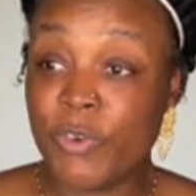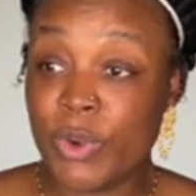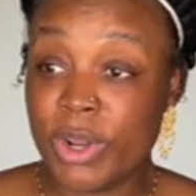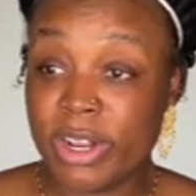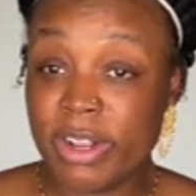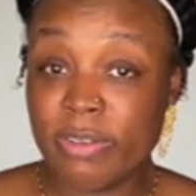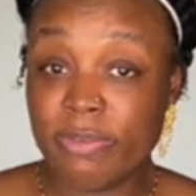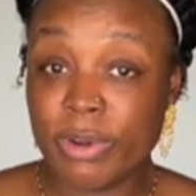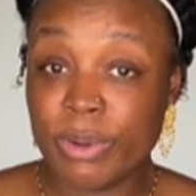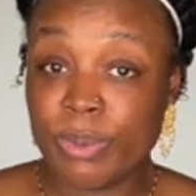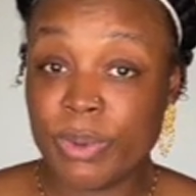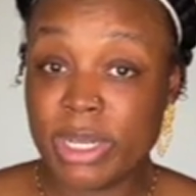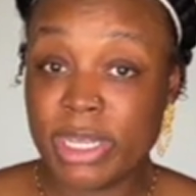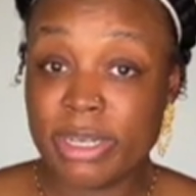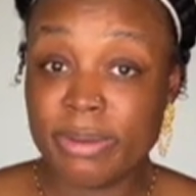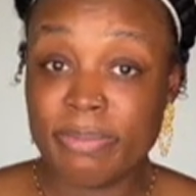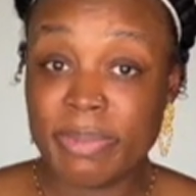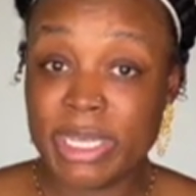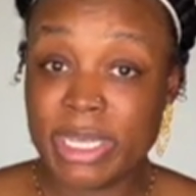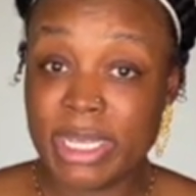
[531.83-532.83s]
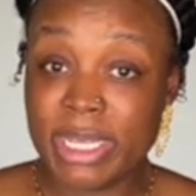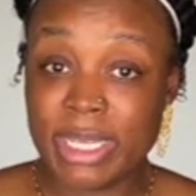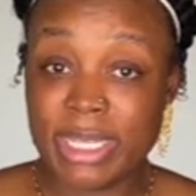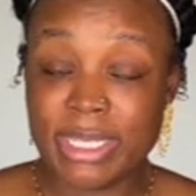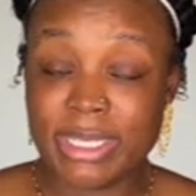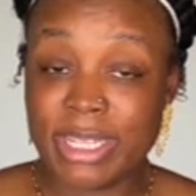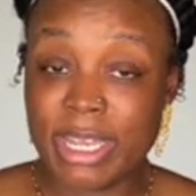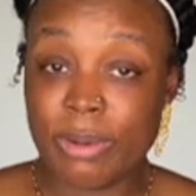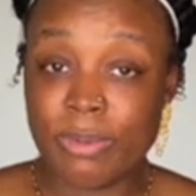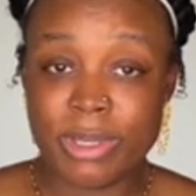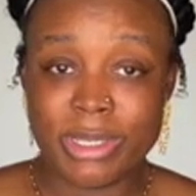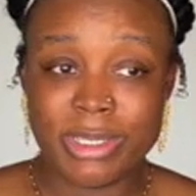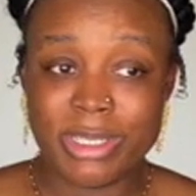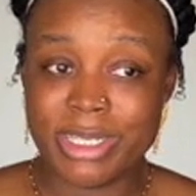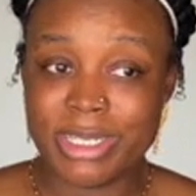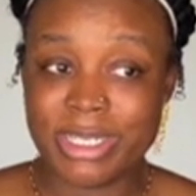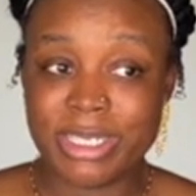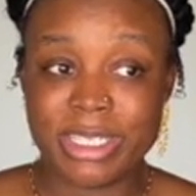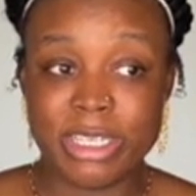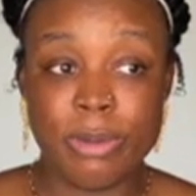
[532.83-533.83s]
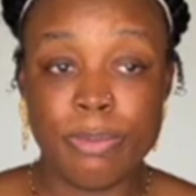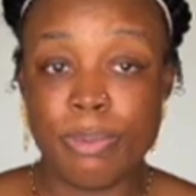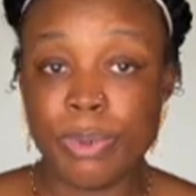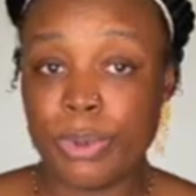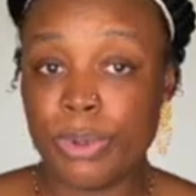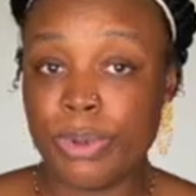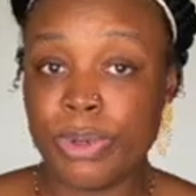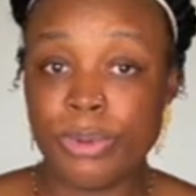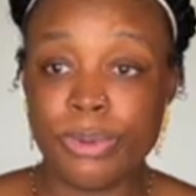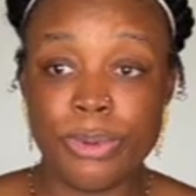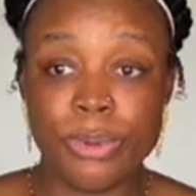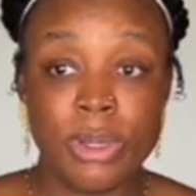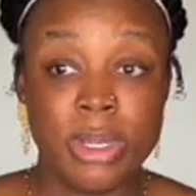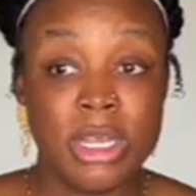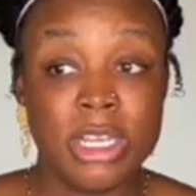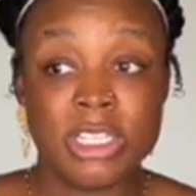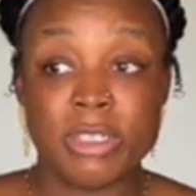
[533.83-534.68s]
Forever one because that one's just simple,